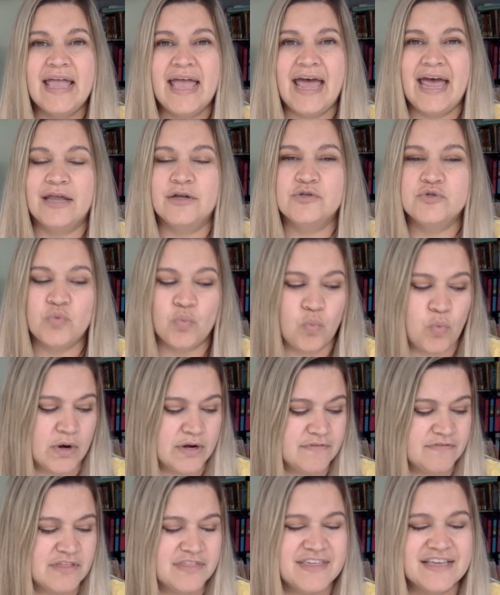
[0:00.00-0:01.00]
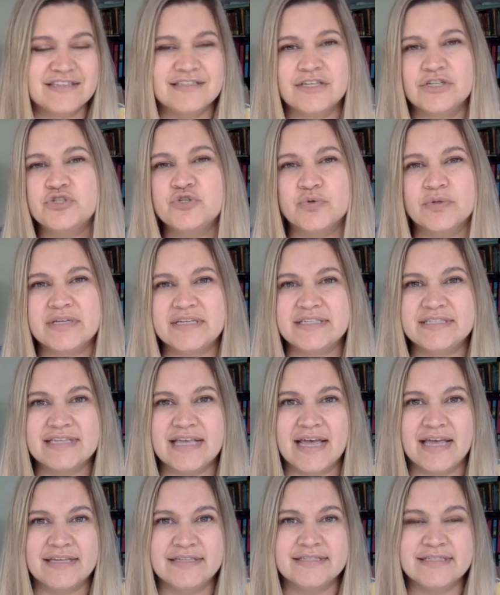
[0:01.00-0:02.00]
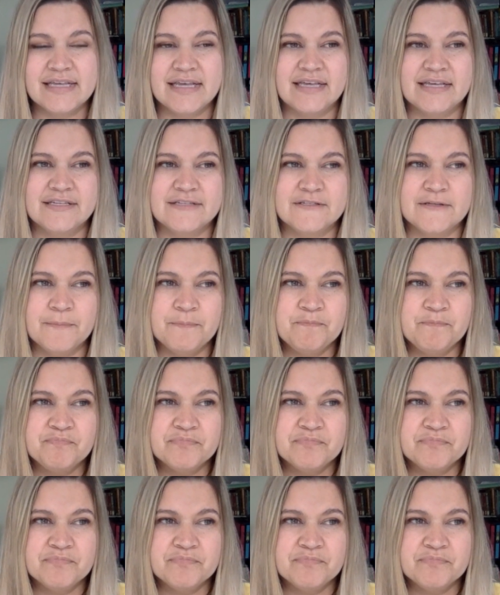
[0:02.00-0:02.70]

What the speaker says: And one of the things that Julie says is,